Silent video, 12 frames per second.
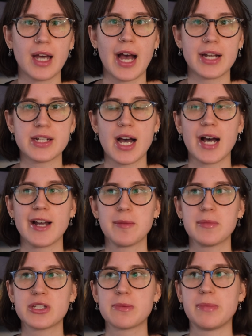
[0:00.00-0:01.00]
at
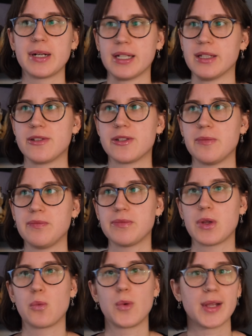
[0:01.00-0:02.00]
times, but
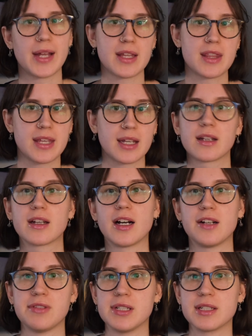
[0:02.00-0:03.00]
will I think
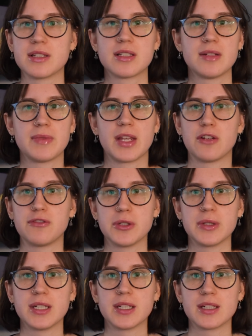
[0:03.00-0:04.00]
of it in a few
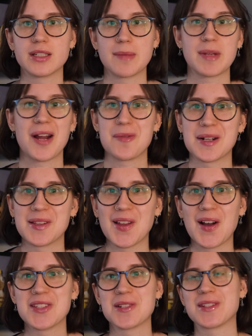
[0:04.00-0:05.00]
years? I mean, I read a
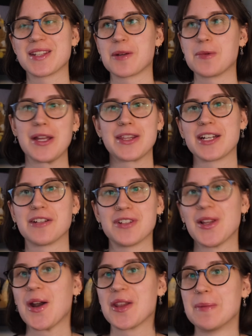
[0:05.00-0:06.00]
lot, so it's like, will I think of a
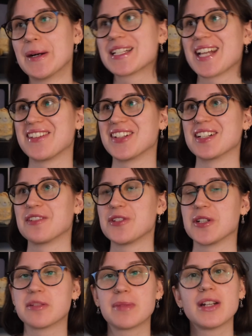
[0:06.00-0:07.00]
lot of the books I read in a few
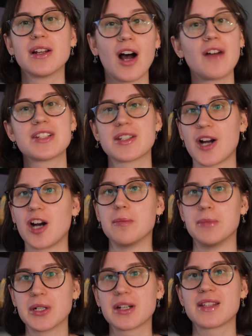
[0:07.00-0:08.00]
years? But obviously there are
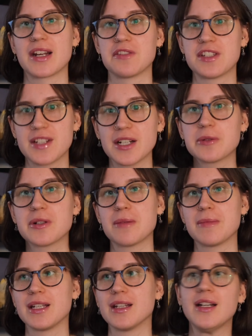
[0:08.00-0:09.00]
books that have stuck with
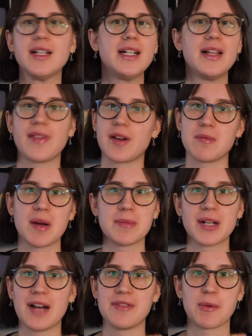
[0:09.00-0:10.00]
me that I remember
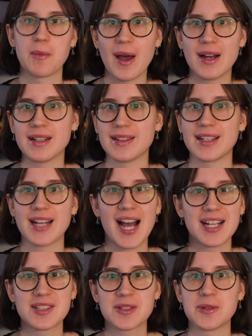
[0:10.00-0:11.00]
having read in like
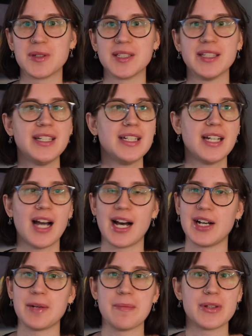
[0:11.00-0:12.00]
high school,
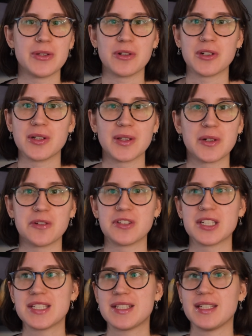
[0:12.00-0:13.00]
early
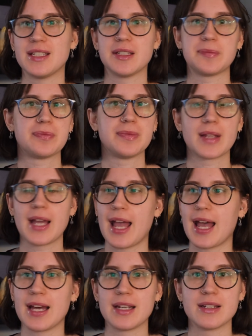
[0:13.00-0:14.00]
university,
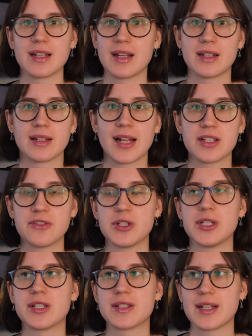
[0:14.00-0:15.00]
and the last few
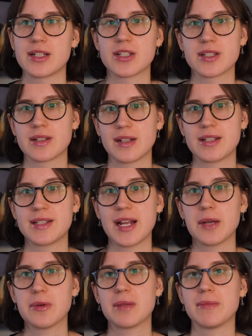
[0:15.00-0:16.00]
years that just
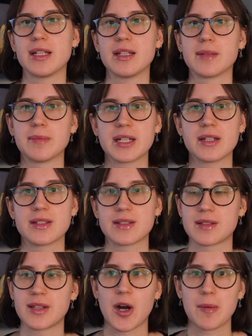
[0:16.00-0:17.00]
stay with me
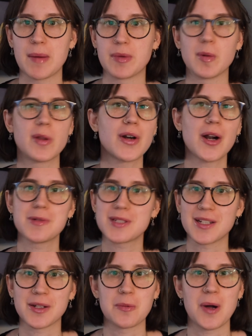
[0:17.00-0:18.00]
because they are memorable. And they're not always
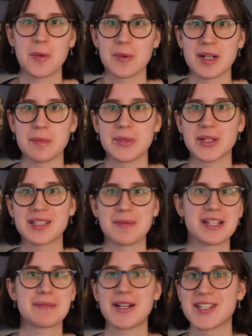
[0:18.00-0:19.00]
like well-written books. I mean,
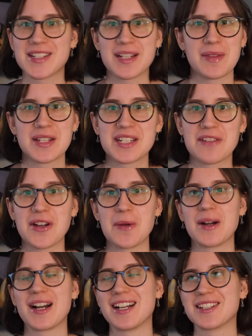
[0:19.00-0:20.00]
especially some of the stuff I
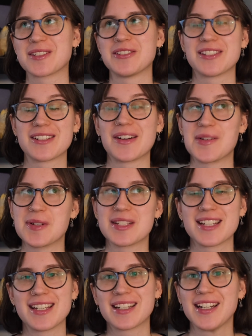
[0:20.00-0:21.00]
read in high school, it's not always
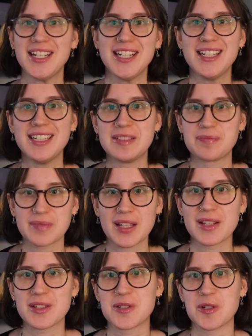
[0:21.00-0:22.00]
like
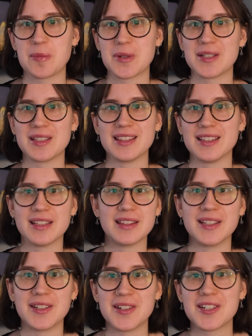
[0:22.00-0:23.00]
super
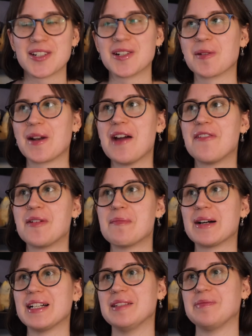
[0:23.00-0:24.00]
literature or whatever,
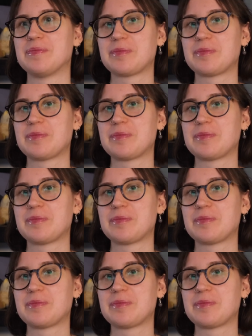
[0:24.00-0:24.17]
but